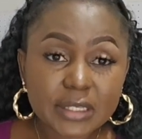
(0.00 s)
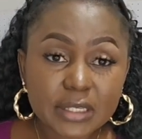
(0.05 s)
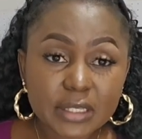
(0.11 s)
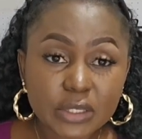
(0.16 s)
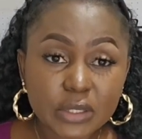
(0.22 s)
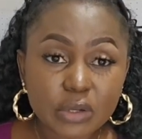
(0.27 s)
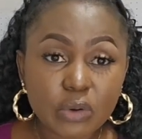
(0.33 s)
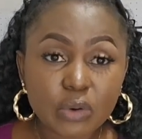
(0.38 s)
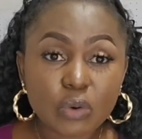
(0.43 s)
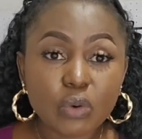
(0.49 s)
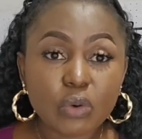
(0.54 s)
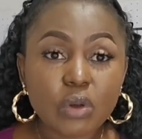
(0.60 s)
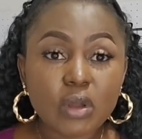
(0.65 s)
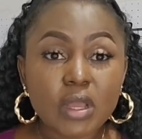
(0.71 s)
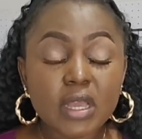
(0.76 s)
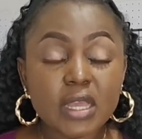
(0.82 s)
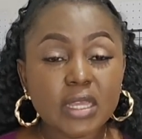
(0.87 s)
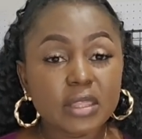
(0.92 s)
So
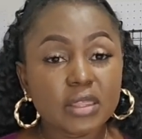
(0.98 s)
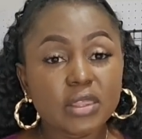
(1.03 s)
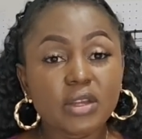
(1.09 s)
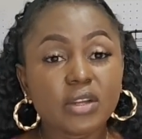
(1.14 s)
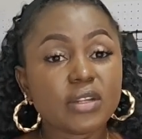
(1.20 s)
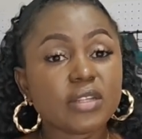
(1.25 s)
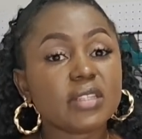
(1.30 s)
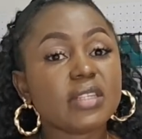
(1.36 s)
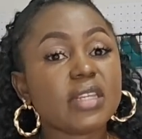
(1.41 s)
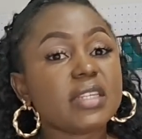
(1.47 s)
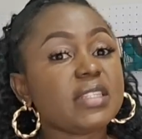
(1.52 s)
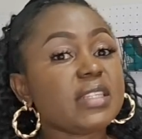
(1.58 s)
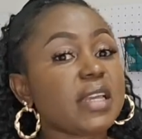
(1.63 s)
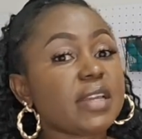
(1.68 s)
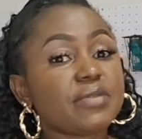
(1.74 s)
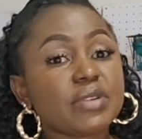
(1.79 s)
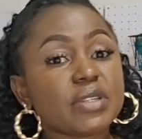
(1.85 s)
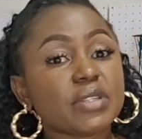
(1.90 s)
Thursdays I
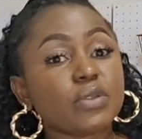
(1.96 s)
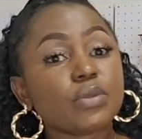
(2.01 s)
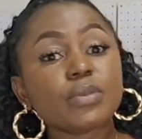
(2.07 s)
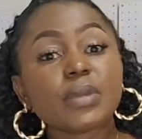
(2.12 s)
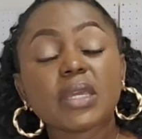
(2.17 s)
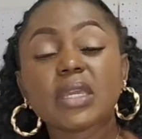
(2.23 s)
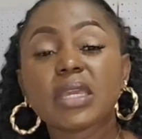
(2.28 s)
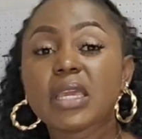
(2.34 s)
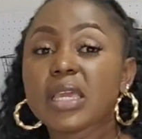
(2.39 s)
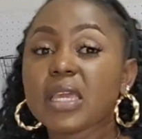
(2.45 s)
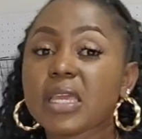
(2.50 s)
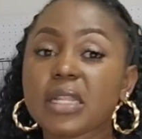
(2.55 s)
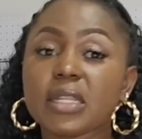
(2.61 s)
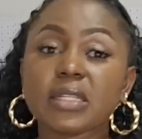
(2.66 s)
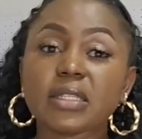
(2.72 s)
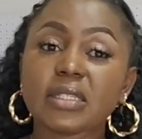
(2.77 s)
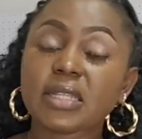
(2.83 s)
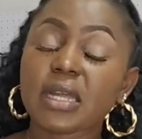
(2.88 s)
resume
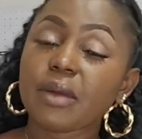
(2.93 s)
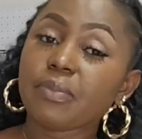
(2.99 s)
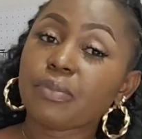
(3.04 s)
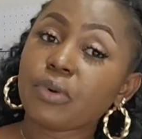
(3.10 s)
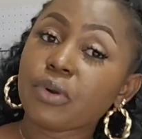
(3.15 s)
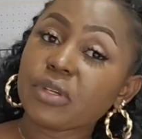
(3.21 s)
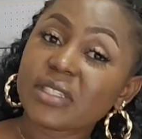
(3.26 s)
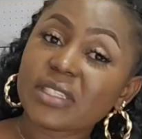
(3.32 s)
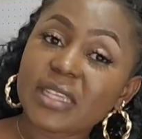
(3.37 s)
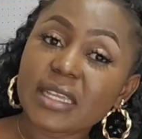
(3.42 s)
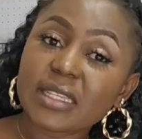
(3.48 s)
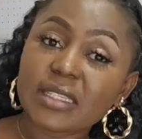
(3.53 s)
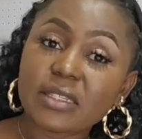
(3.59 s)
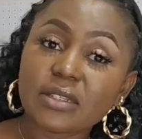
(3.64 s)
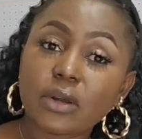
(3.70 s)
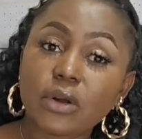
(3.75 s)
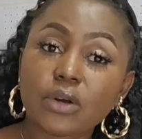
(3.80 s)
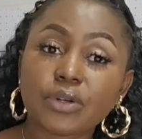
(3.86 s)
again, start
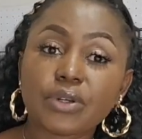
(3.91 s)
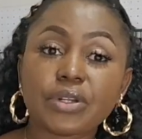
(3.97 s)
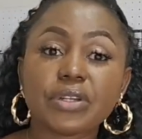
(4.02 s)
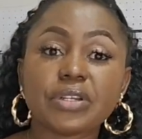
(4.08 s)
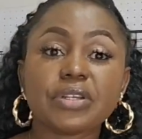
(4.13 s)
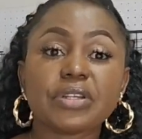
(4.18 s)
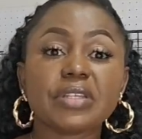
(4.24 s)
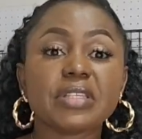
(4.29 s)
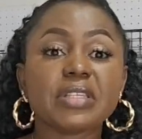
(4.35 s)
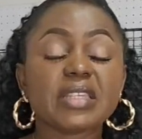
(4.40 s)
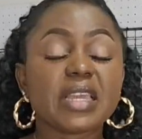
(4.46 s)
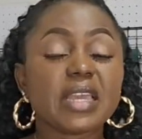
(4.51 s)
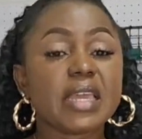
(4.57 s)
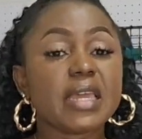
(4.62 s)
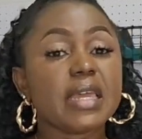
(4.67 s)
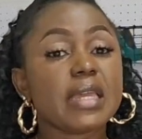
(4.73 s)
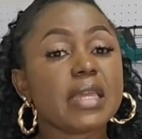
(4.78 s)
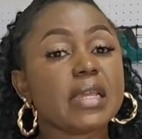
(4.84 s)
processing orders,
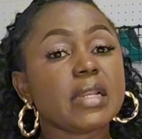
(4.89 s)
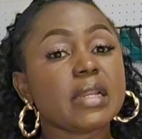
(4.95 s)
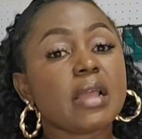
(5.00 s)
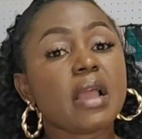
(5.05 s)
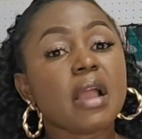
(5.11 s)
and